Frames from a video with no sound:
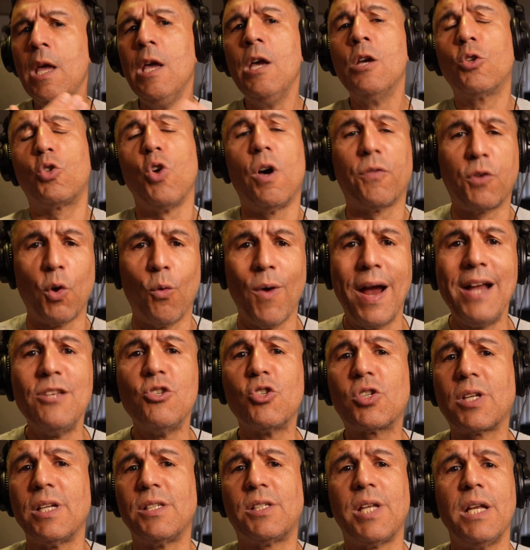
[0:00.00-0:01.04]
So if the
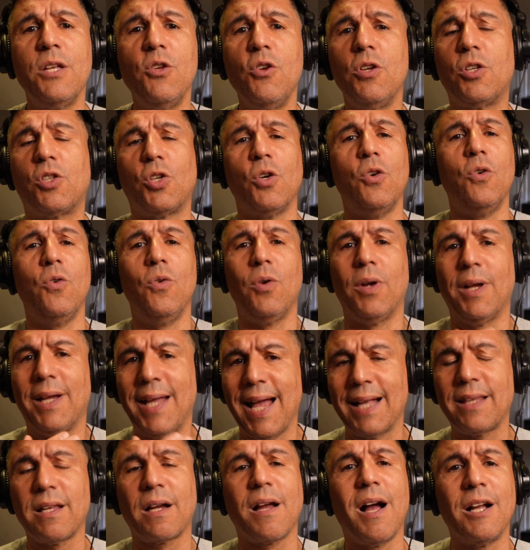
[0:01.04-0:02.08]
Rangers continue to
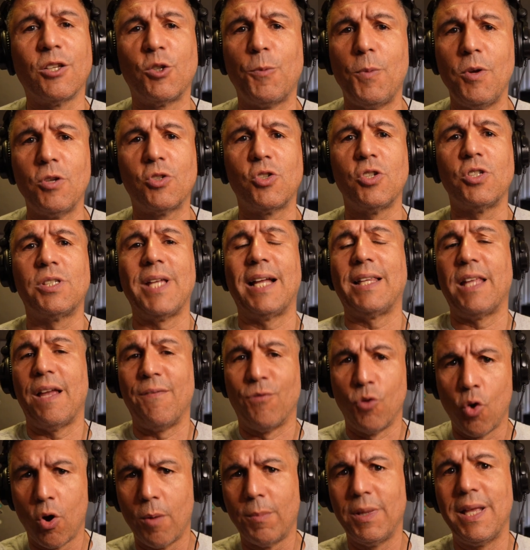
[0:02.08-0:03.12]
get the contributions that
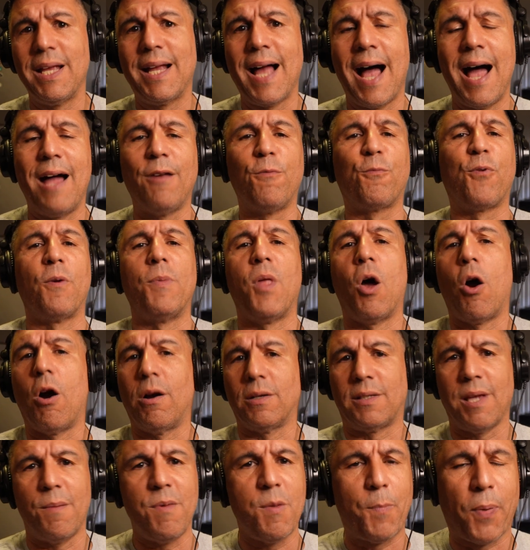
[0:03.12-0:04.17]
they've normally gotten from the
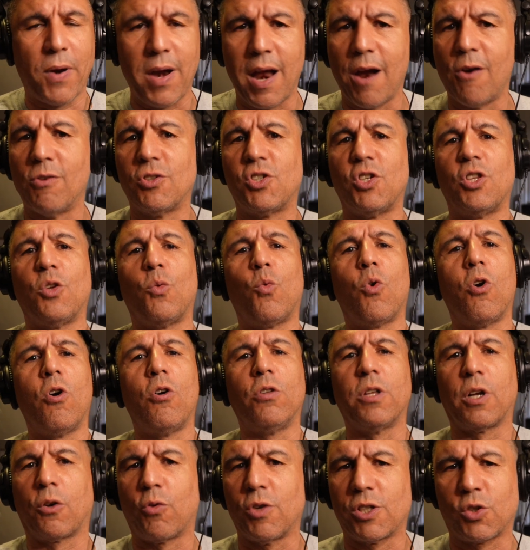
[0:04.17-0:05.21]
Artemi Panarins of the
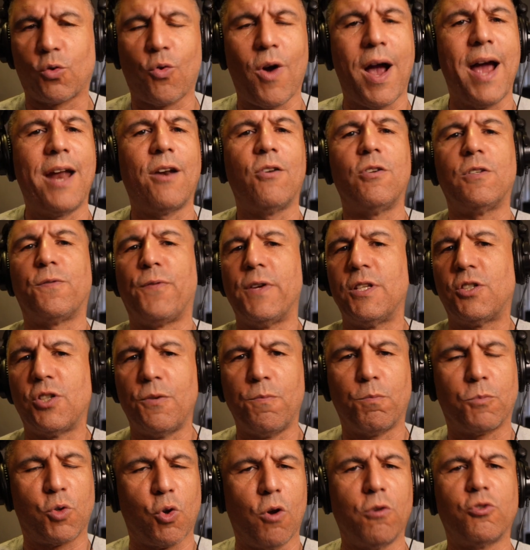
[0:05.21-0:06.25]
world, the Chris Kreiders,
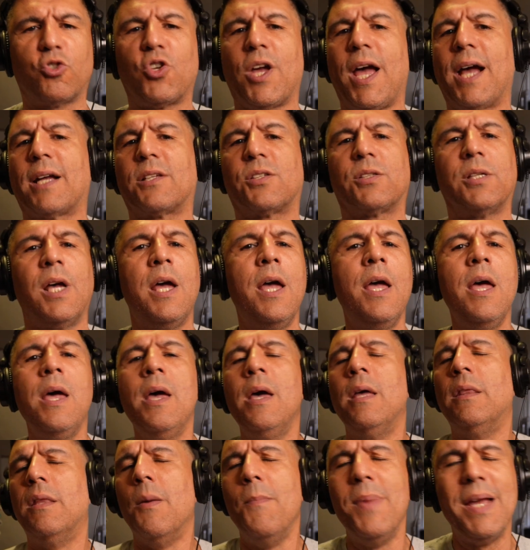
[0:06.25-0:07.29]
Vincent Trochecks,
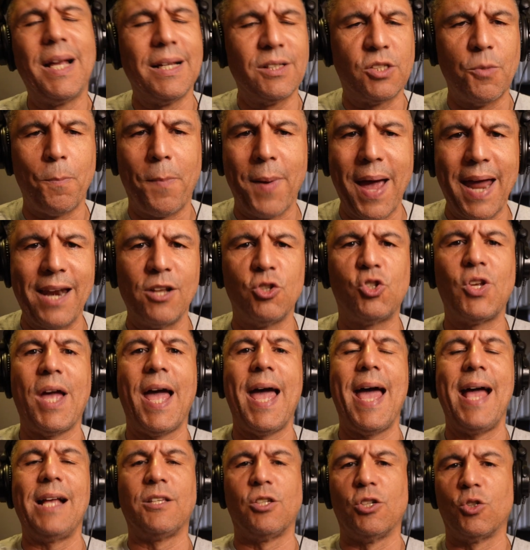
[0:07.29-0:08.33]
the Mikas
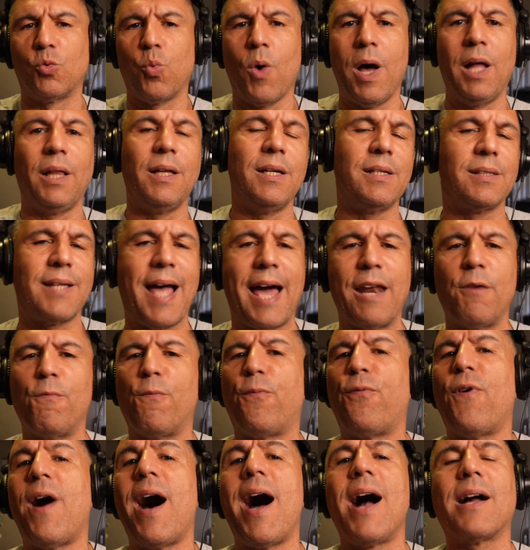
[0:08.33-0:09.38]
Zibanejad, as well as Adam
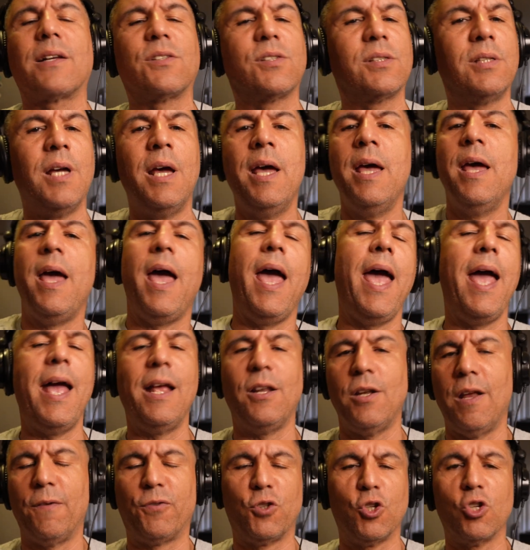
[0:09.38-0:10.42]
Fox,
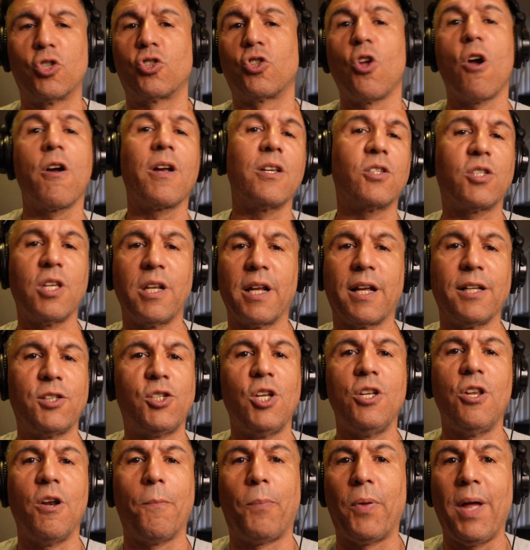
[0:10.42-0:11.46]
and if Shesterkin's going to
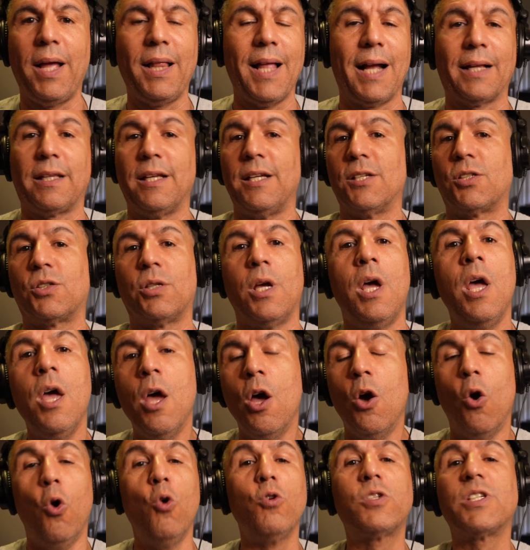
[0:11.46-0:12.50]
continue to play like this,
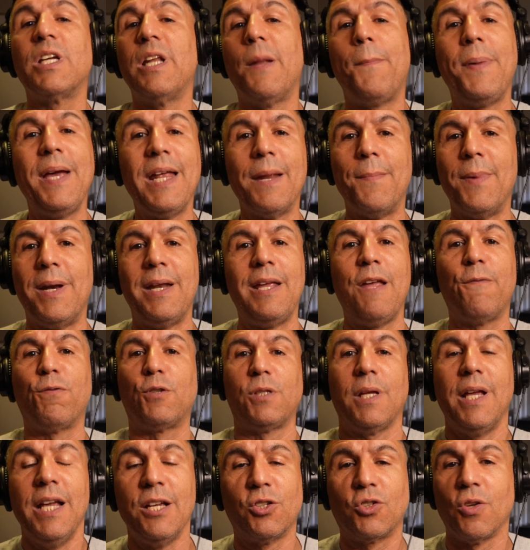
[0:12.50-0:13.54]
who's going to beat him in the
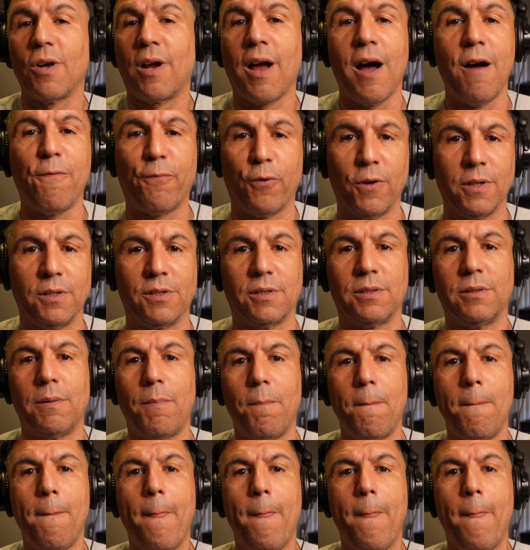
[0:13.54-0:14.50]
Eastern Conference?